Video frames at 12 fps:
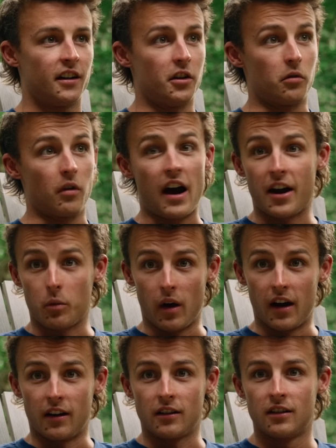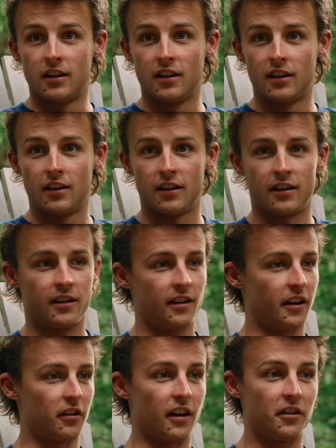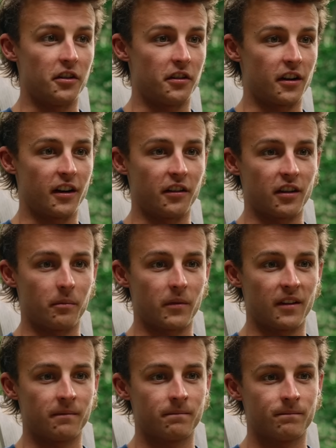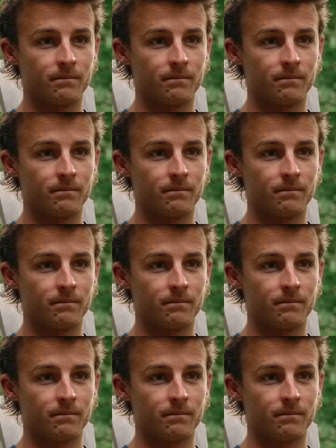You ride well. You run 230 something,